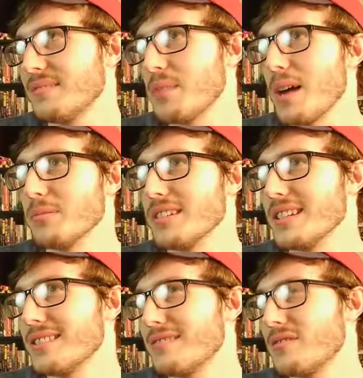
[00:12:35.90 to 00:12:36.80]

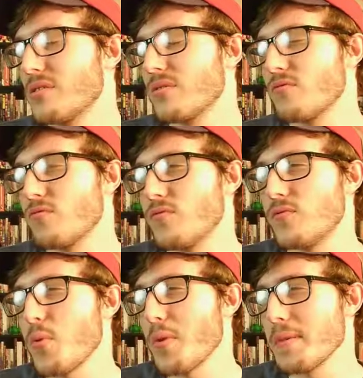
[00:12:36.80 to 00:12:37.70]
probably
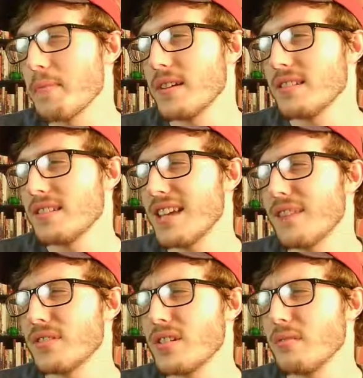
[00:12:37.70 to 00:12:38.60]
4 months
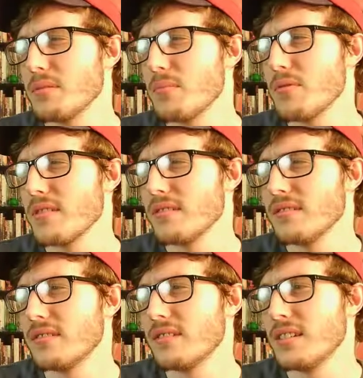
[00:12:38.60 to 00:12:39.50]
after he was born.
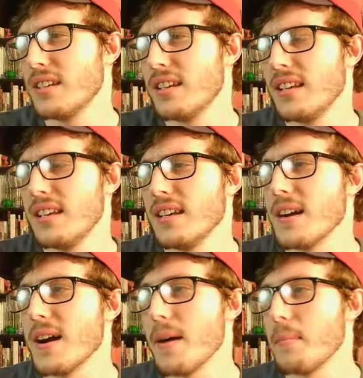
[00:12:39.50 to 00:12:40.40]

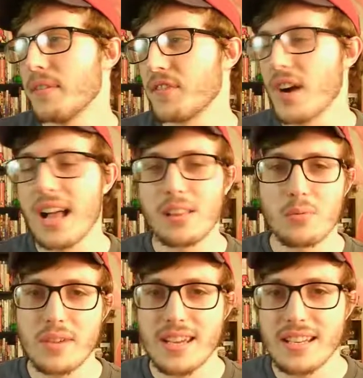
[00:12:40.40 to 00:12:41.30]
But for
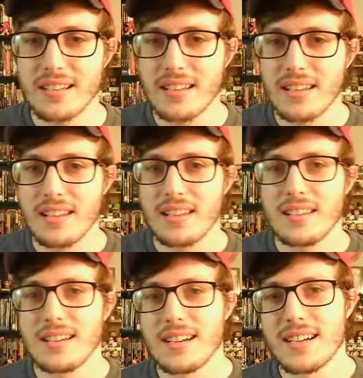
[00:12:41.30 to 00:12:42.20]
Halloween,
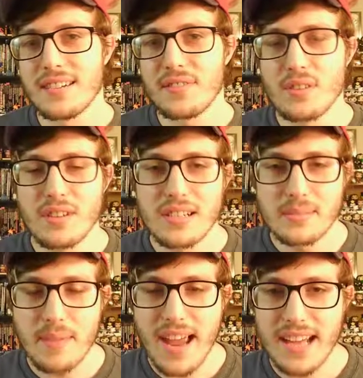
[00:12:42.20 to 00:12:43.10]
a few
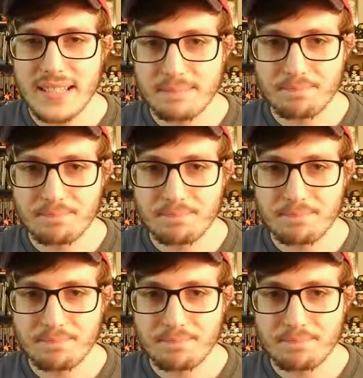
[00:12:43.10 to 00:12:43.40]
years back,